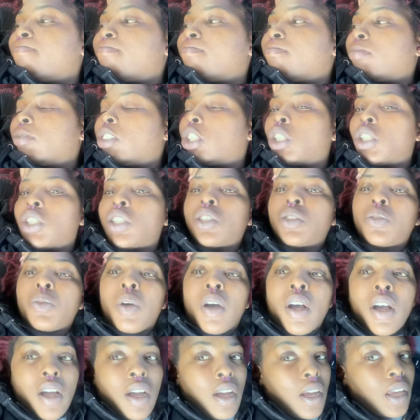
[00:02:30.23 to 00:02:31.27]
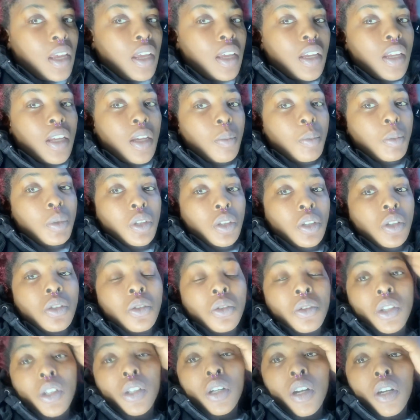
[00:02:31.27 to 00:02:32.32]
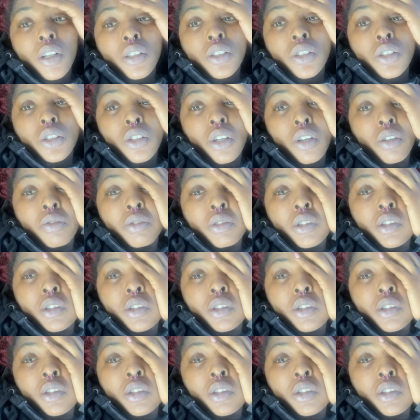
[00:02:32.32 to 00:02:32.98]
this is why I hate coming to the doctor's office.